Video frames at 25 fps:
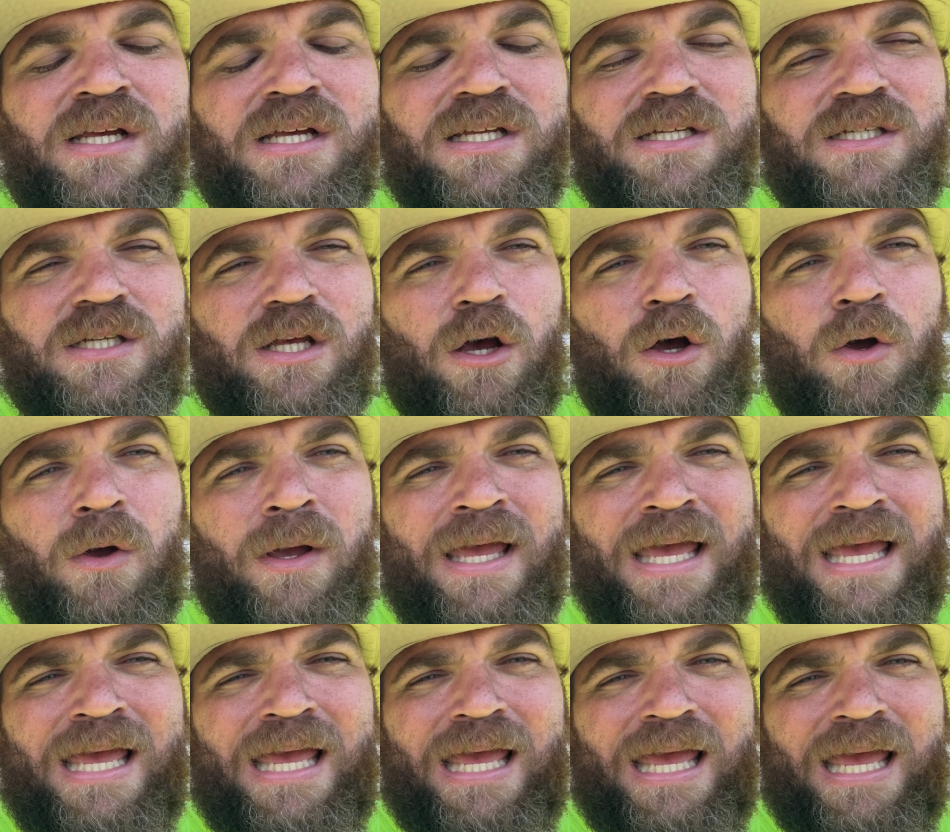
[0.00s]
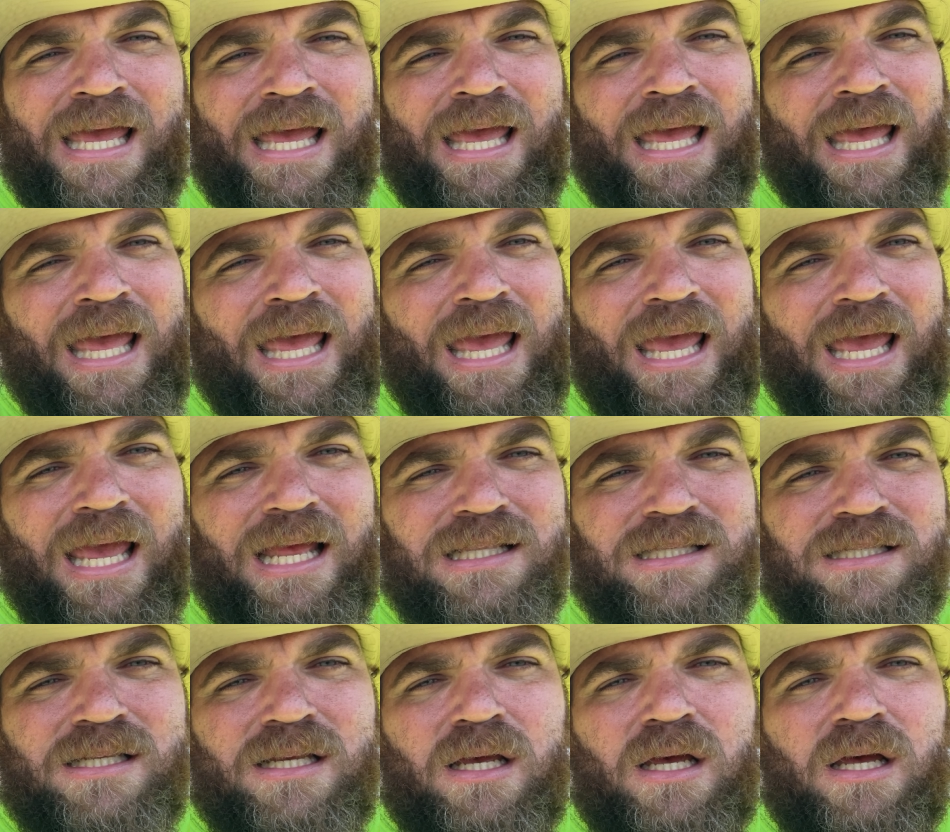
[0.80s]
So
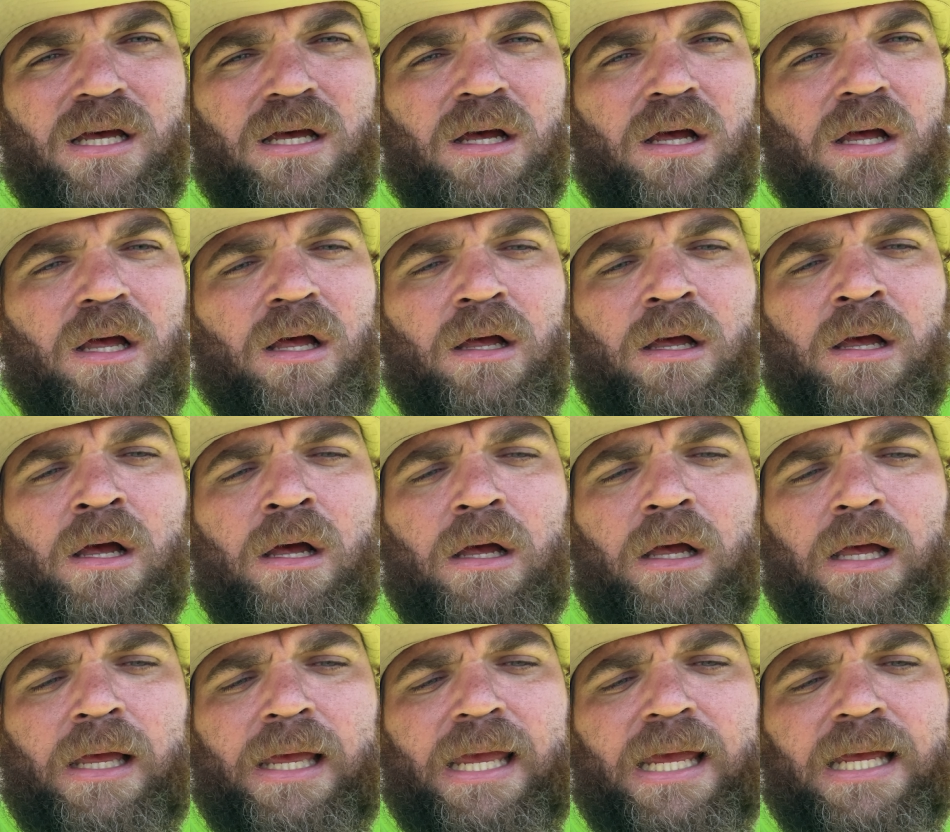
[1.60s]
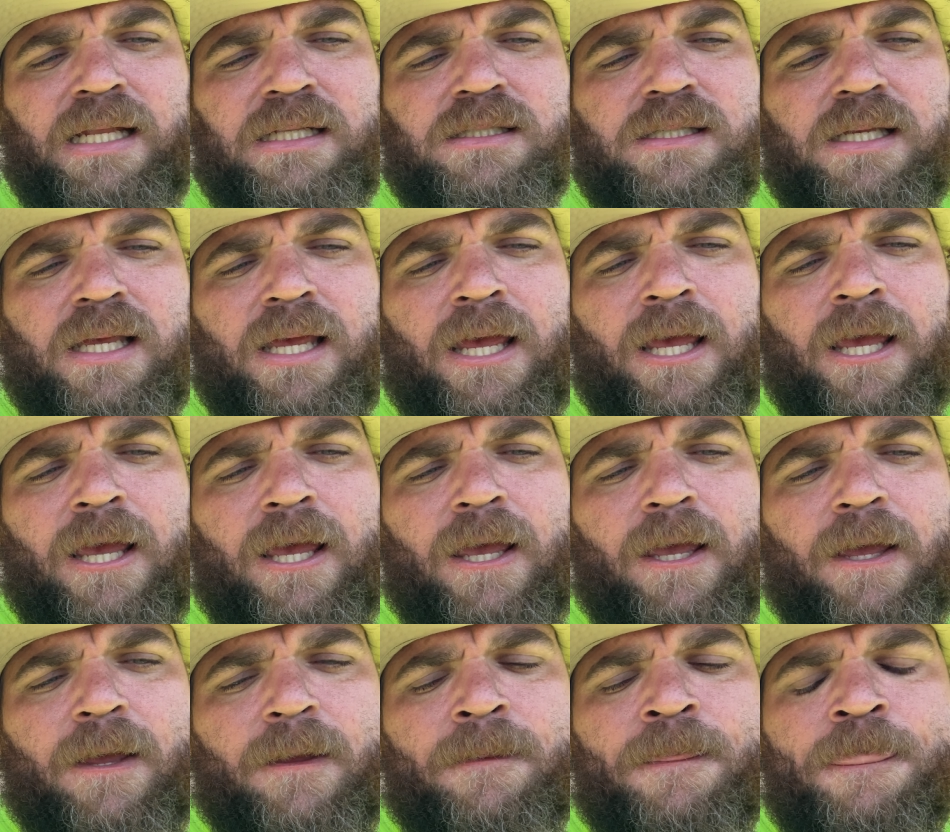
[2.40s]
it's
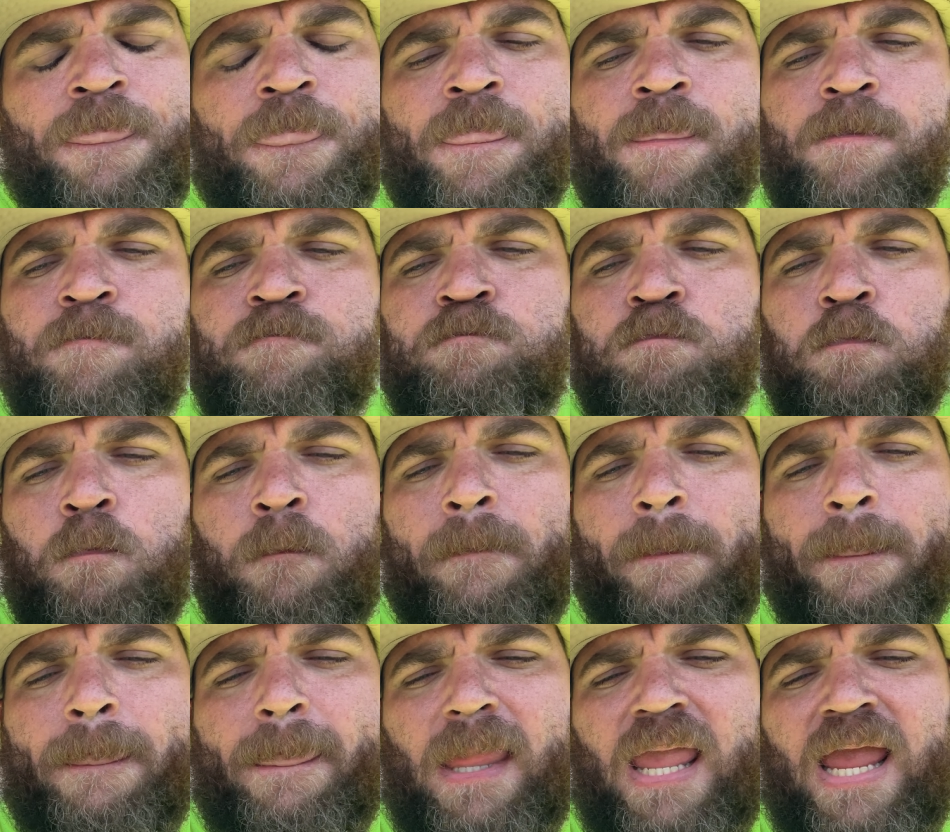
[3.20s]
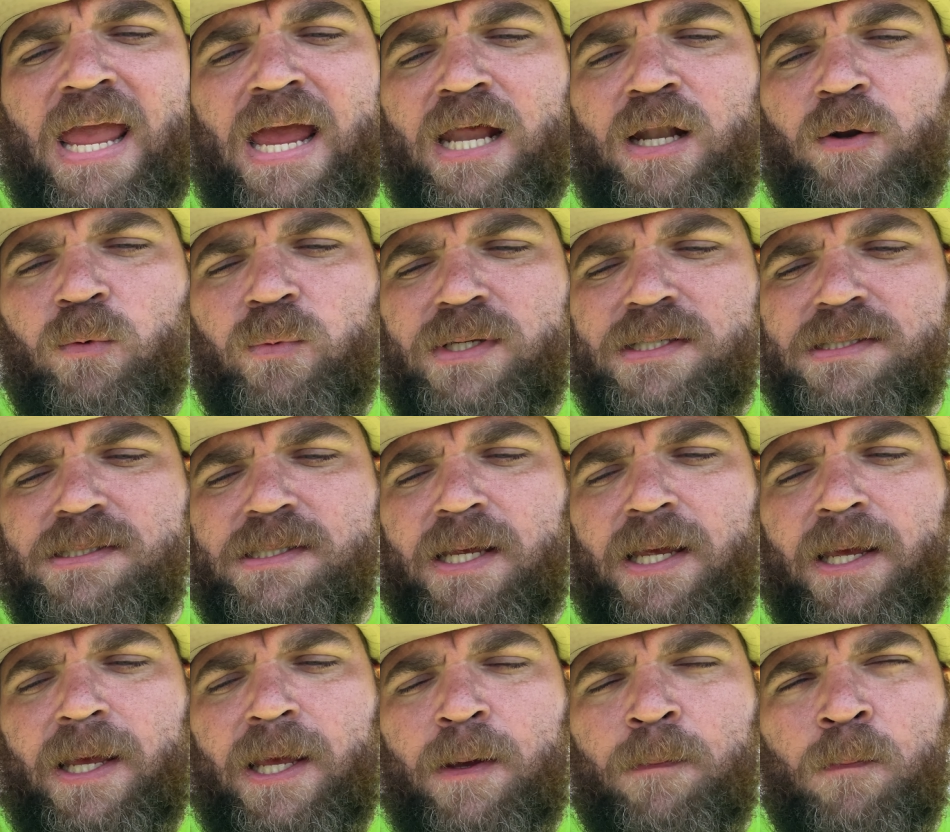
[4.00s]
a how do we
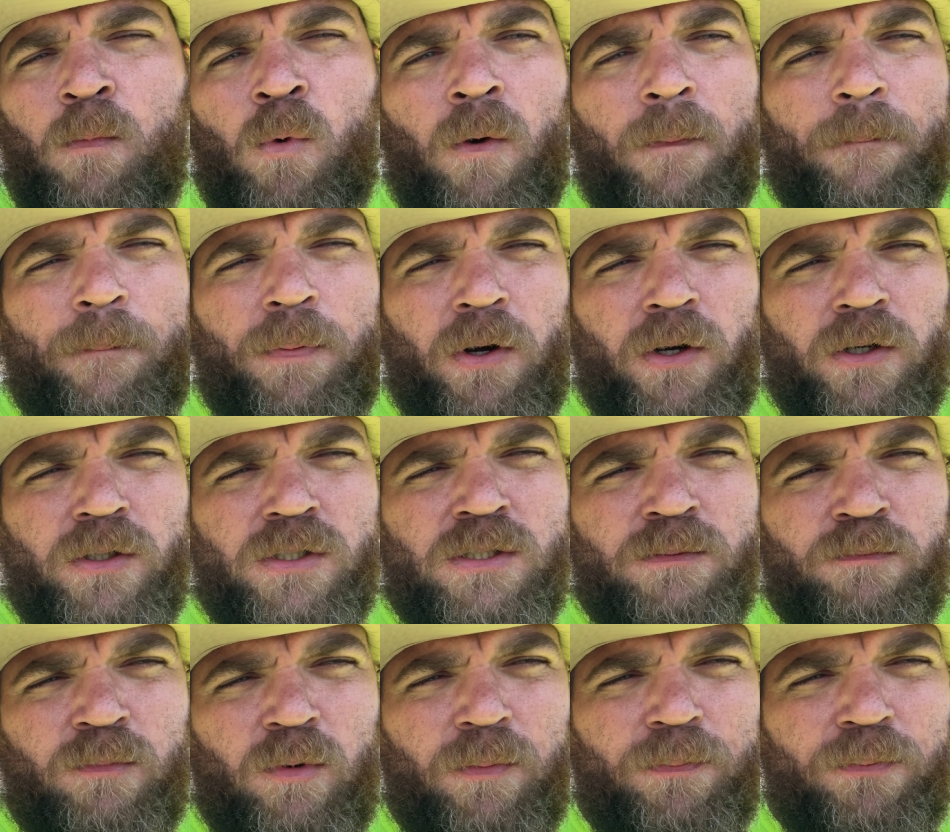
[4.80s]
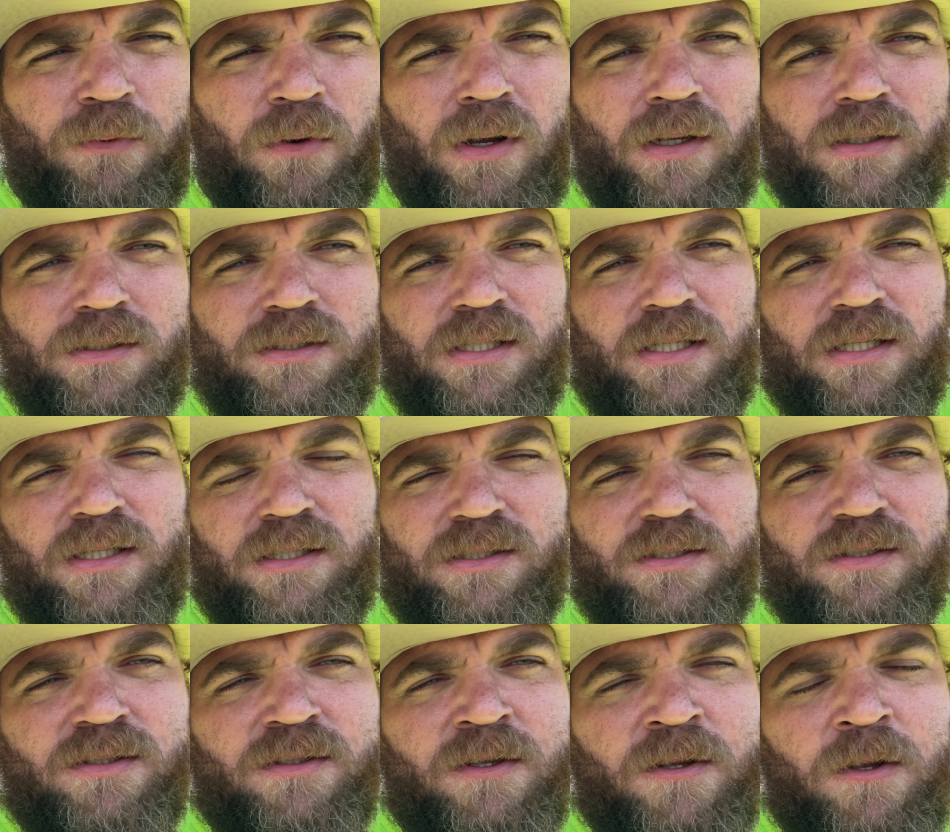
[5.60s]
say, a more personable
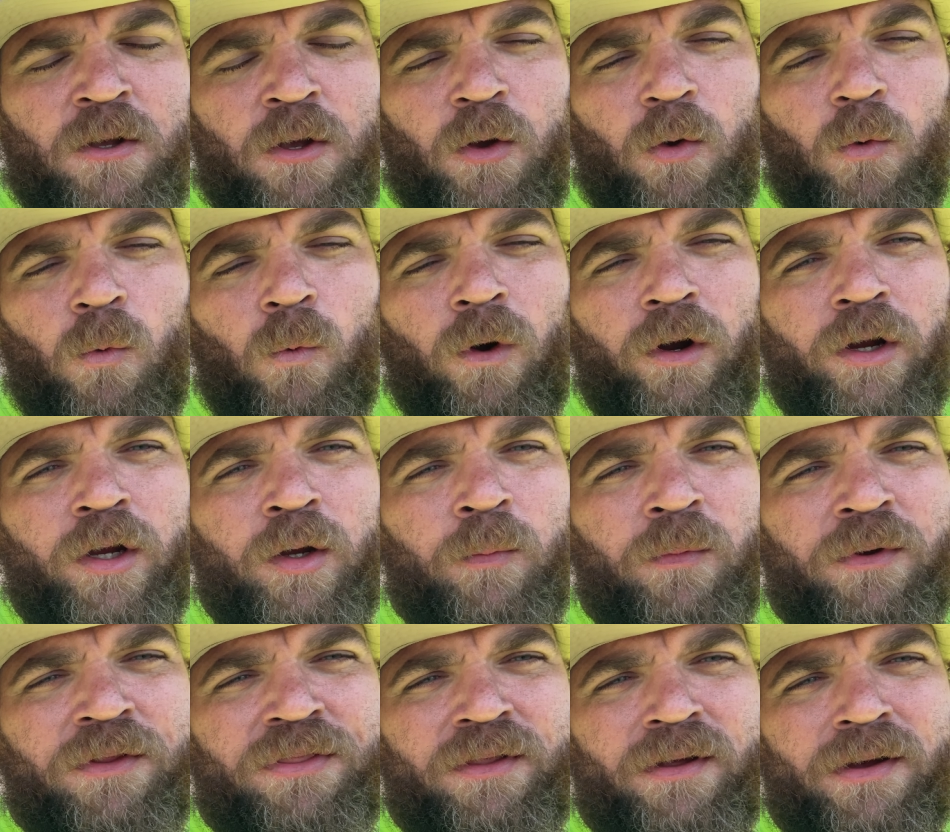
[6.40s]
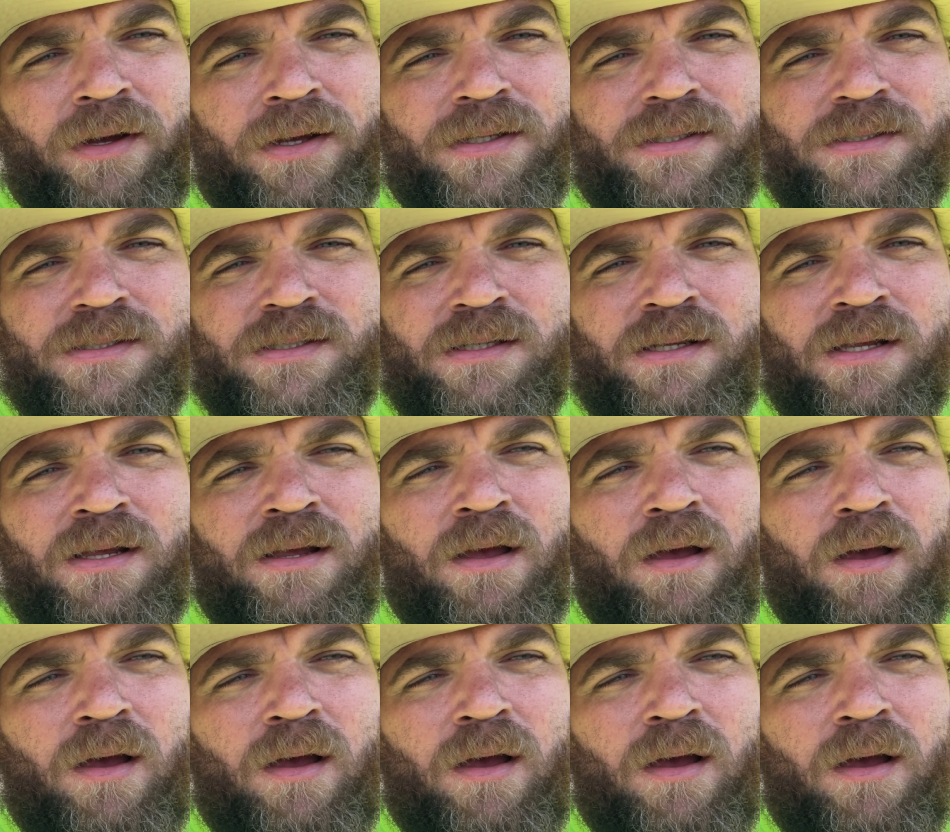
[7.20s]
process working with us.